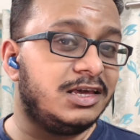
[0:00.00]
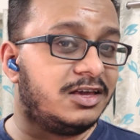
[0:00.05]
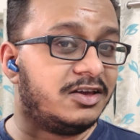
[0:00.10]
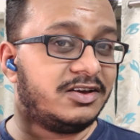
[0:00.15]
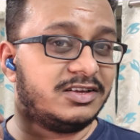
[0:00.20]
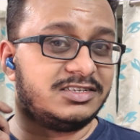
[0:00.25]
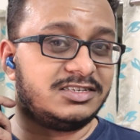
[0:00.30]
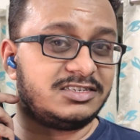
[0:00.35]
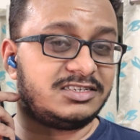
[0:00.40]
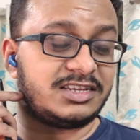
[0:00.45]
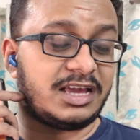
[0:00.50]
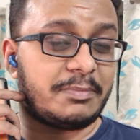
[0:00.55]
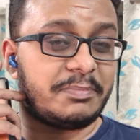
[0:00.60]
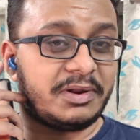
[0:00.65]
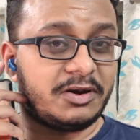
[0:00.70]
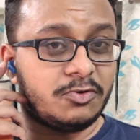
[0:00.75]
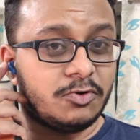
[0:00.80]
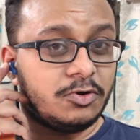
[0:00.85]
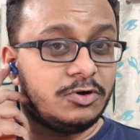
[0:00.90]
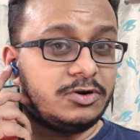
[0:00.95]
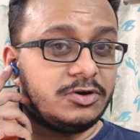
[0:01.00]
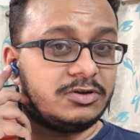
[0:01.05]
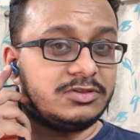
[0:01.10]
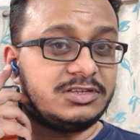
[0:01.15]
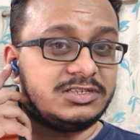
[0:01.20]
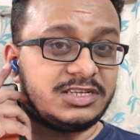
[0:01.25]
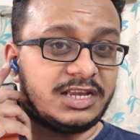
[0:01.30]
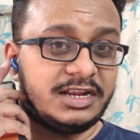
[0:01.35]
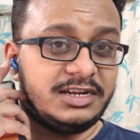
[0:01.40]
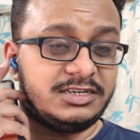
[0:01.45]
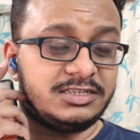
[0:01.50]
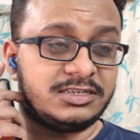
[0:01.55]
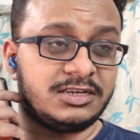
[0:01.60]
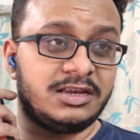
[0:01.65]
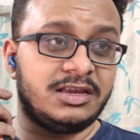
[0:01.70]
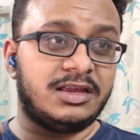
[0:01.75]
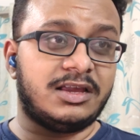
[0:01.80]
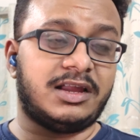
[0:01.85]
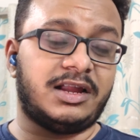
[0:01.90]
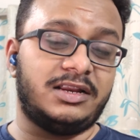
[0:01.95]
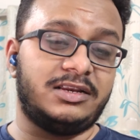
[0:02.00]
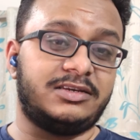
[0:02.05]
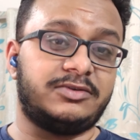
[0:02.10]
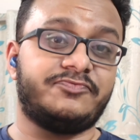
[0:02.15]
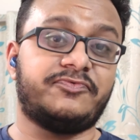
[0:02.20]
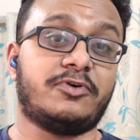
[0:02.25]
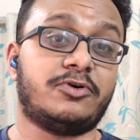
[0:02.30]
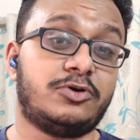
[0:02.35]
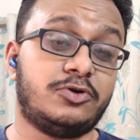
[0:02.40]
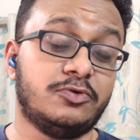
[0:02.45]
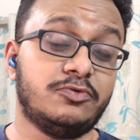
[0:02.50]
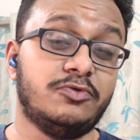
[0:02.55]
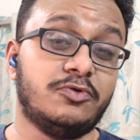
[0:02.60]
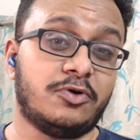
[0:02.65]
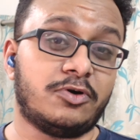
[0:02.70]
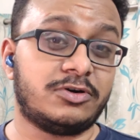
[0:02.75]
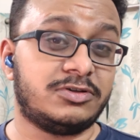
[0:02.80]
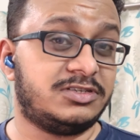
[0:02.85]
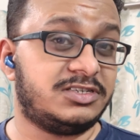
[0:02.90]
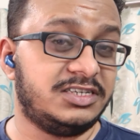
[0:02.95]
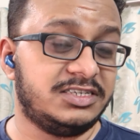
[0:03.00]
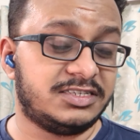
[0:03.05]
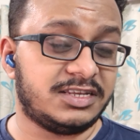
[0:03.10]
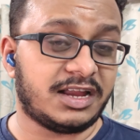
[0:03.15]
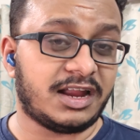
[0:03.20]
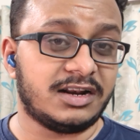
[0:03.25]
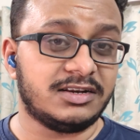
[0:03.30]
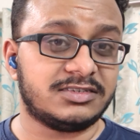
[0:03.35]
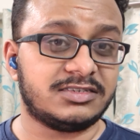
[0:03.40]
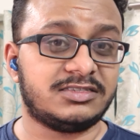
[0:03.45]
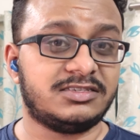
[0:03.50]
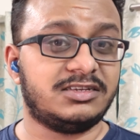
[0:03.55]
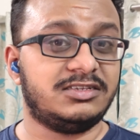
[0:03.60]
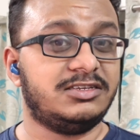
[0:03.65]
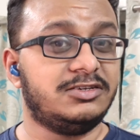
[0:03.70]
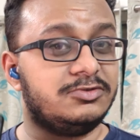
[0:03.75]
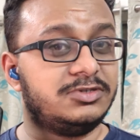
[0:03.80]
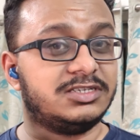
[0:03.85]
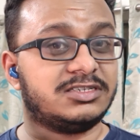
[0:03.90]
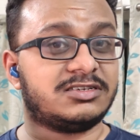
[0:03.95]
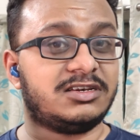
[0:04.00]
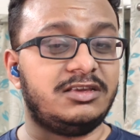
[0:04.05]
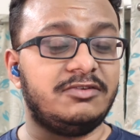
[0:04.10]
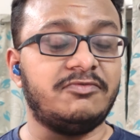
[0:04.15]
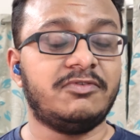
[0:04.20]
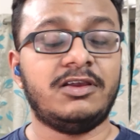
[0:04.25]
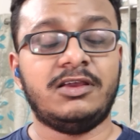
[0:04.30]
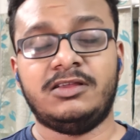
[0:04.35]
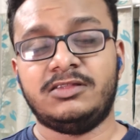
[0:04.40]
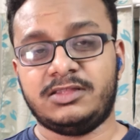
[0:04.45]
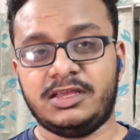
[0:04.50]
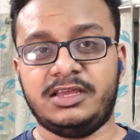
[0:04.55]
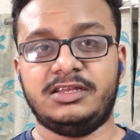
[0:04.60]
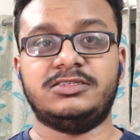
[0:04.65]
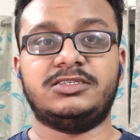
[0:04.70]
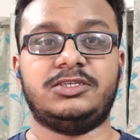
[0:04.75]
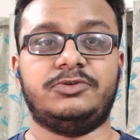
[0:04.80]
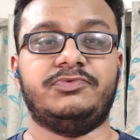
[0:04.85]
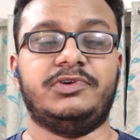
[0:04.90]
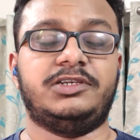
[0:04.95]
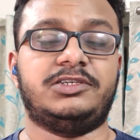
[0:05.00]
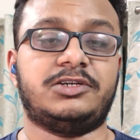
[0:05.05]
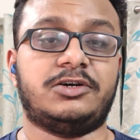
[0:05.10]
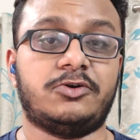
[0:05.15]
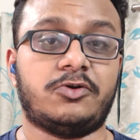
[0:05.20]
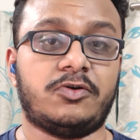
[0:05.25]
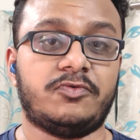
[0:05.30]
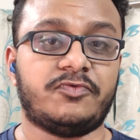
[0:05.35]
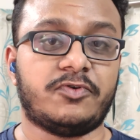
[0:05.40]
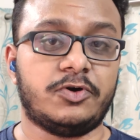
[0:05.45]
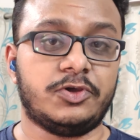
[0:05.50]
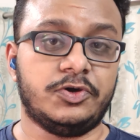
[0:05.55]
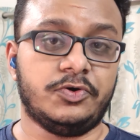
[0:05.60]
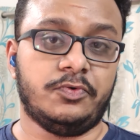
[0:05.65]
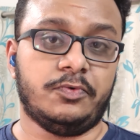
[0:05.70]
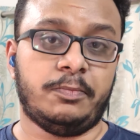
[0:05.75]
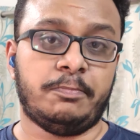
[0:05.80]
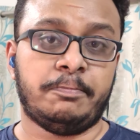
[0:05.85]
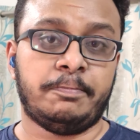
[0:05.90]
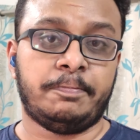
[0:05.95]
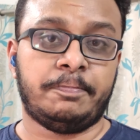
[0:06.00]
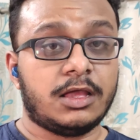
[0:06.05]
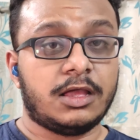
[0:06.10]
You can just tap and hold on the sides and for 2 or 3 seconds, then you just leave, the ANC will turn on for you.